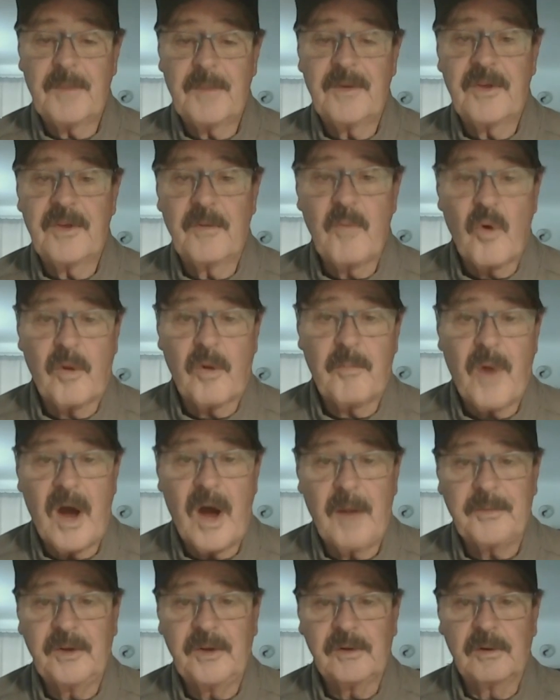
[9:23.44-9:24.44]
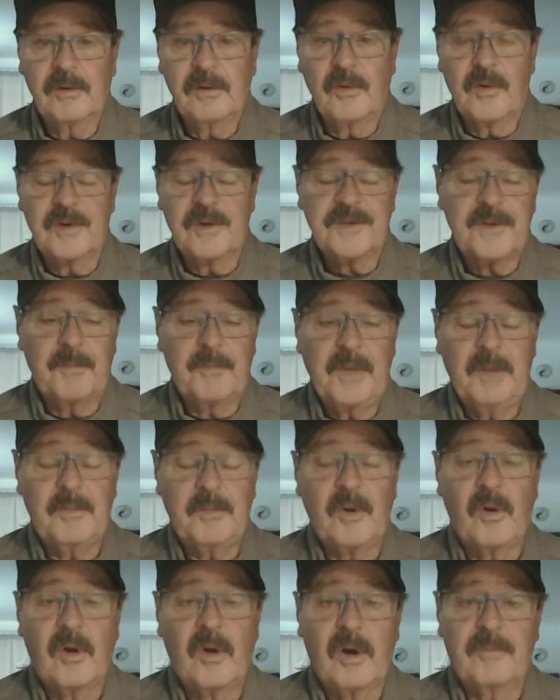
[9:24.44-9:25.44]
of the more popular lures that
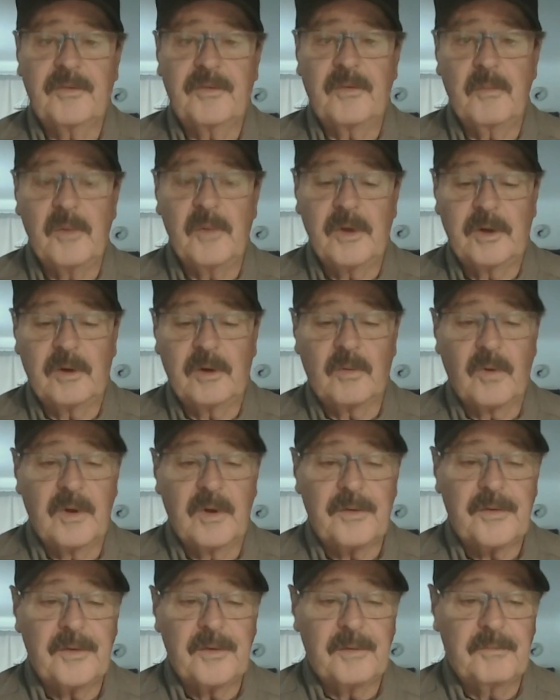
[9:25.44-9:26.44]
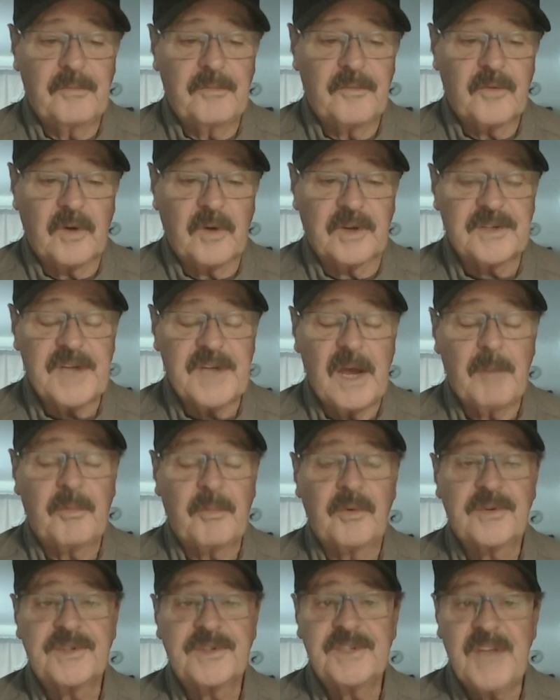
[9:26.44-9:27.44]
people are familiar with, for
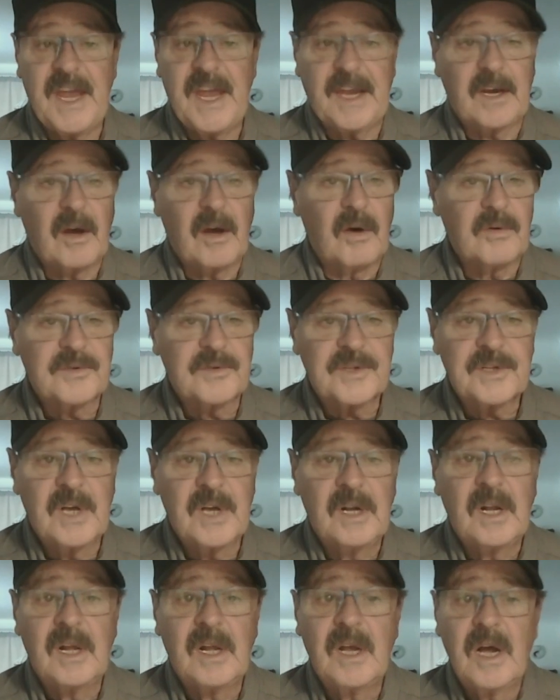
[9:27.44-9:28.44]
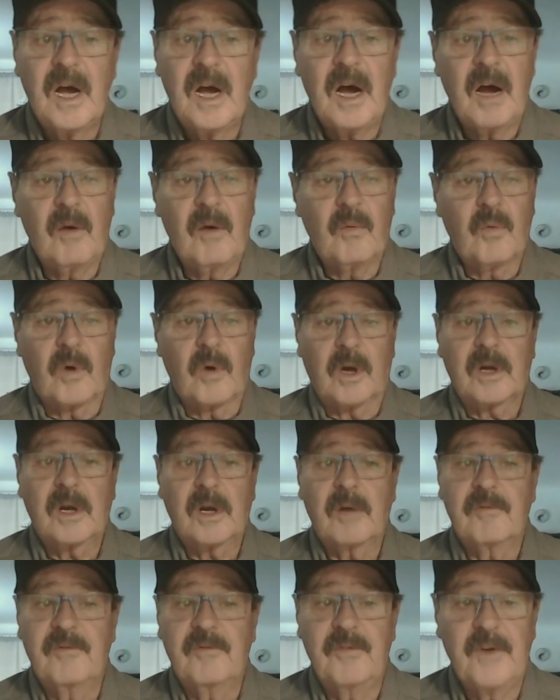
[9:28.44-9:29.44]
example, Senkos, work
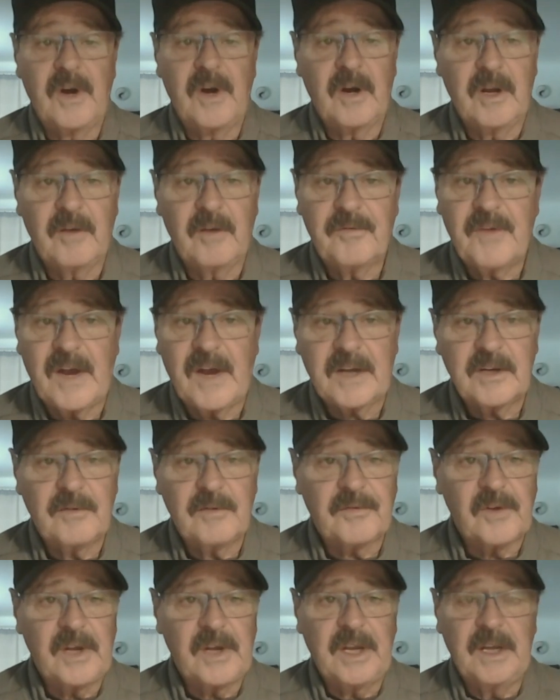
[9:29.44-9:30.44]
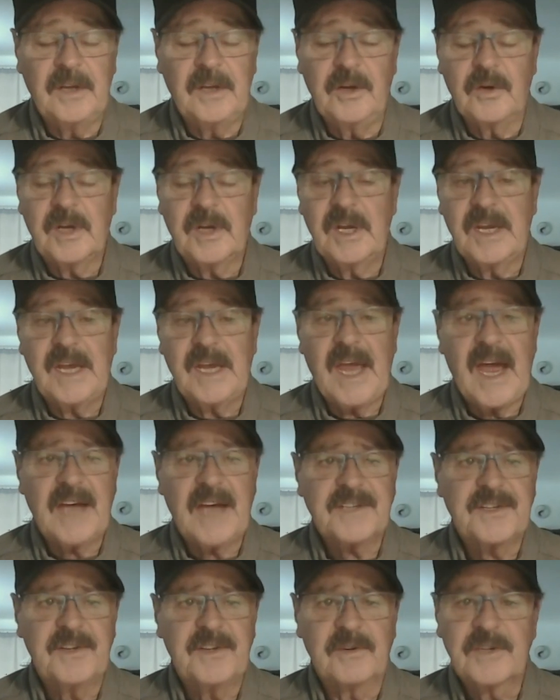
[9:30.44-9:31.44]
very effectively, and you can
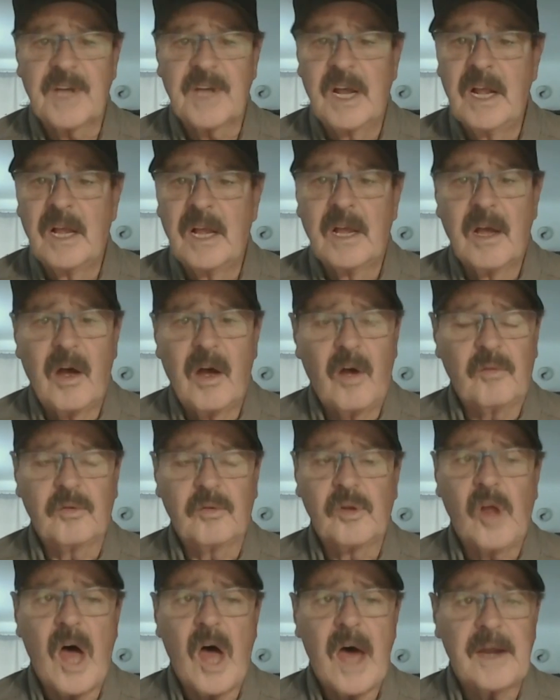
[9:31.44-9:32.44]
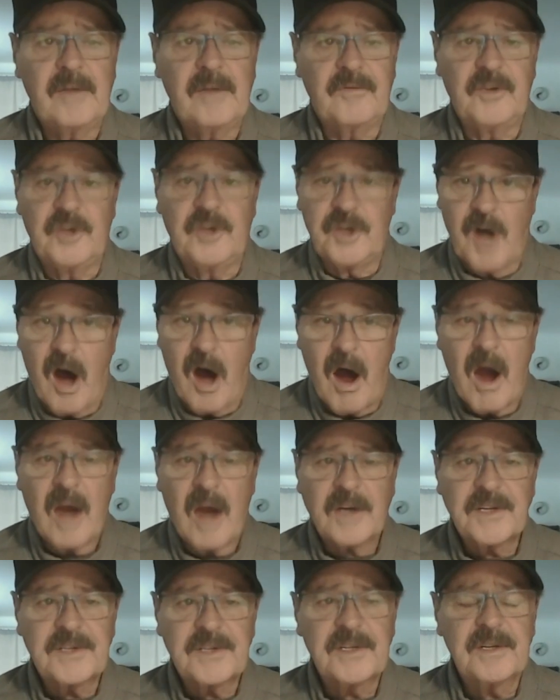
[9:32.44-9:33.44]
cast. There's a lot of
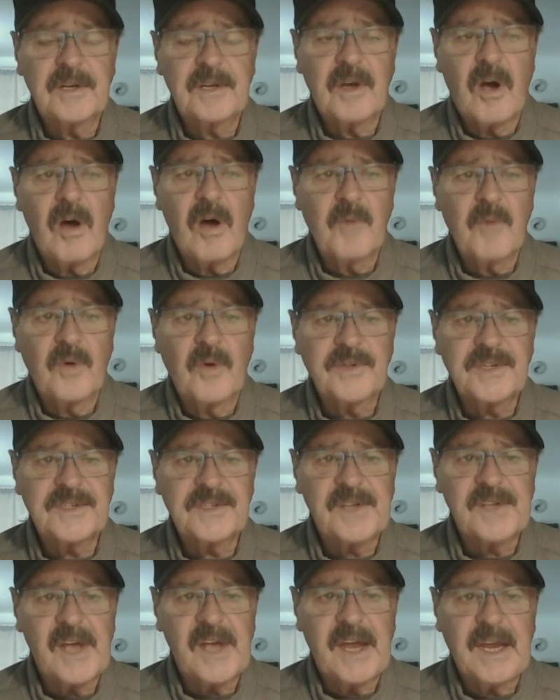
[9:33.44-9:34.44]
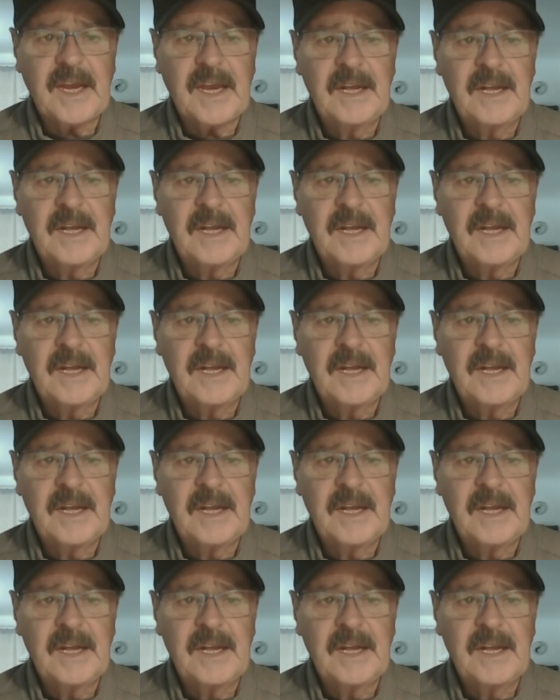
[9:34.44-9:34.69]
docks on Moses Lake,